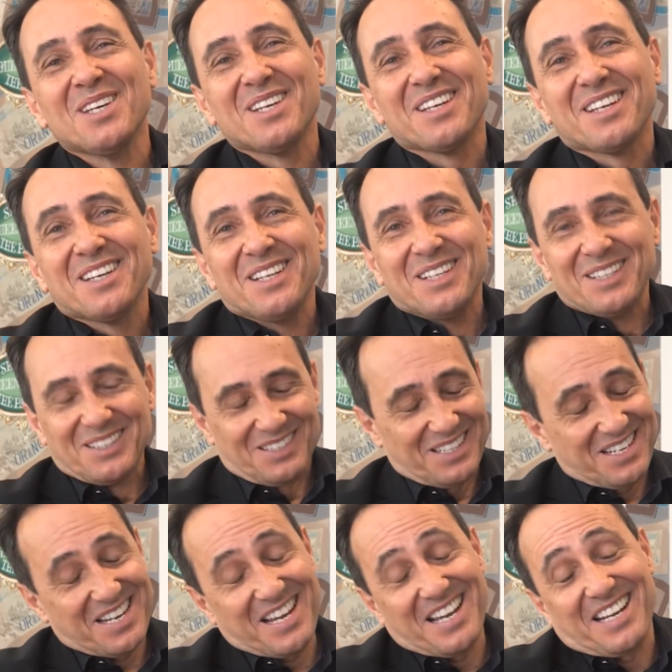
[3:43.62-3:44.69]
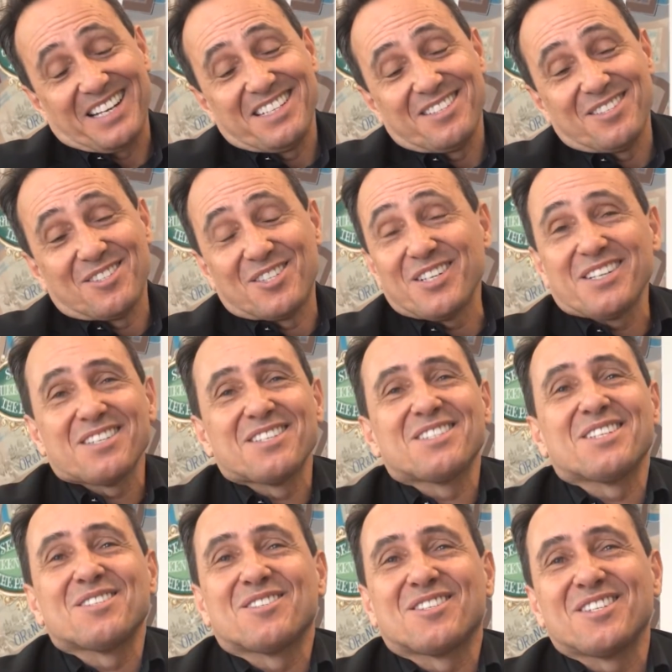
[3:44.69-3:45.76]
still do. yeah, it's
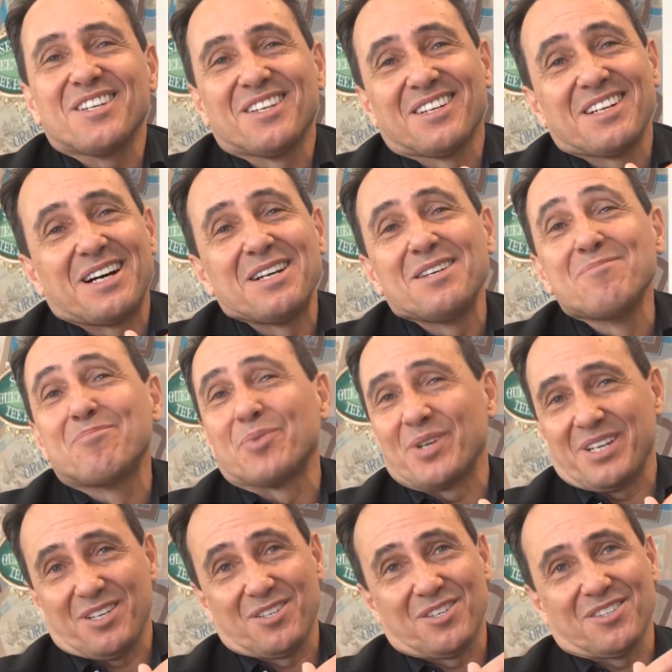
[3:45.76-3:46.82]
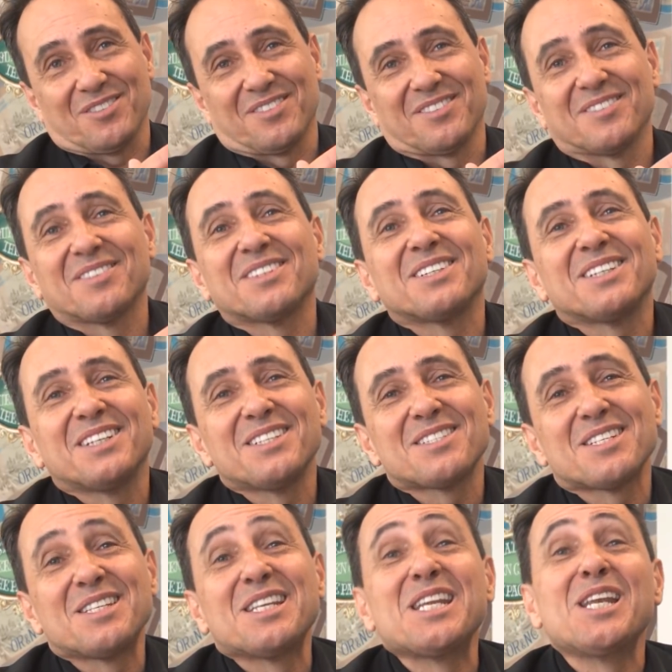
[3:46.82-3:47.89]
just an uh, impression. Yeah.
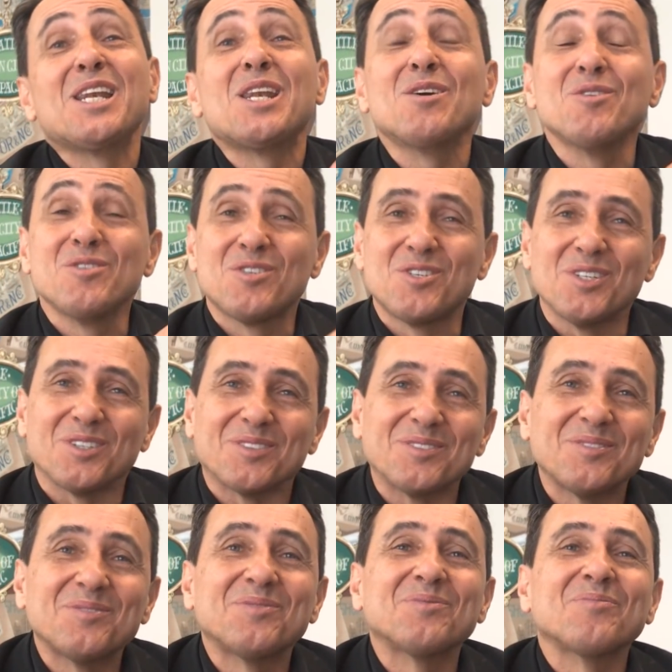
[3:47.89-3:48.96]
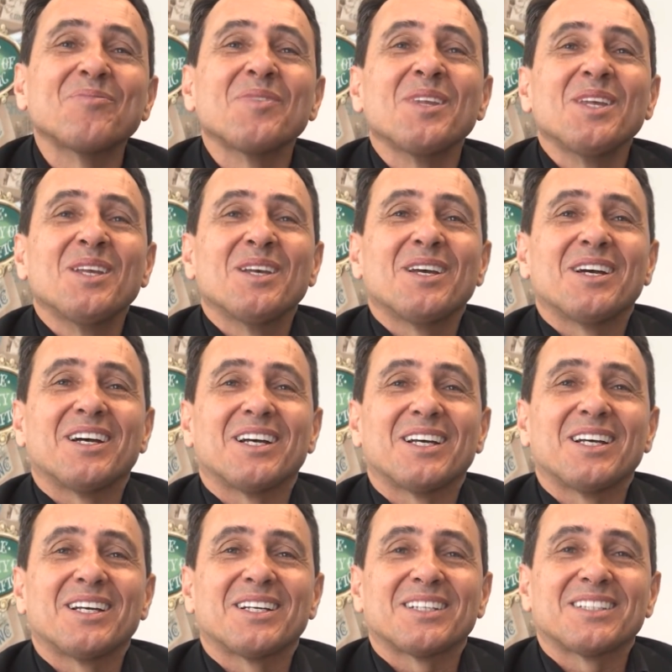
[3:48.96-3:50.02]
It's an illusion.
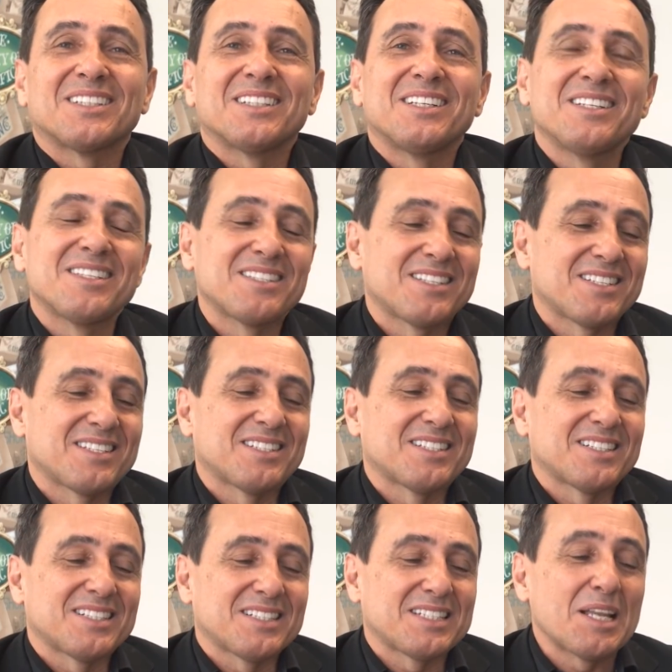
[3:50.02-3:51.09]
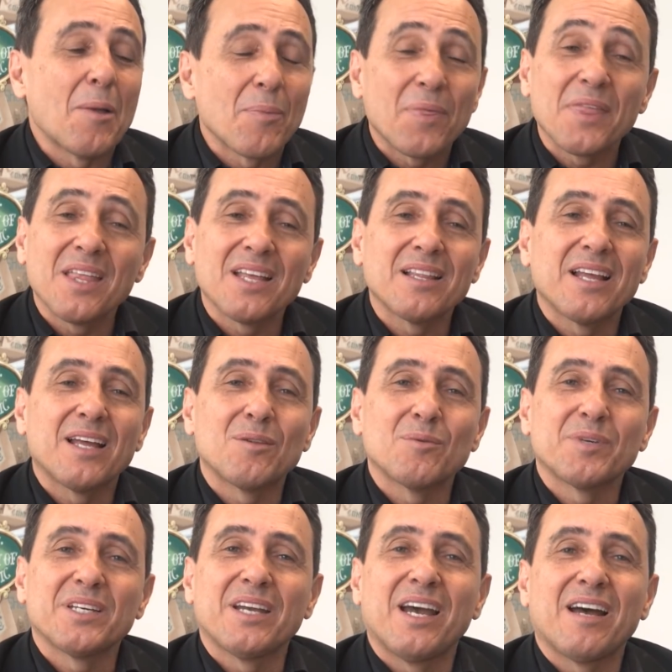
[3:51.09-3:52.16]
Uh, it's something that
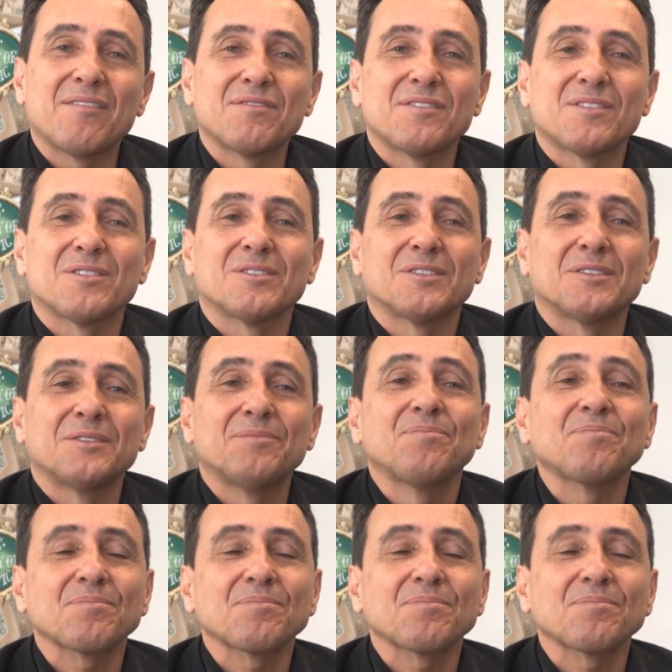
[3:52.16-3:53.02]
we have to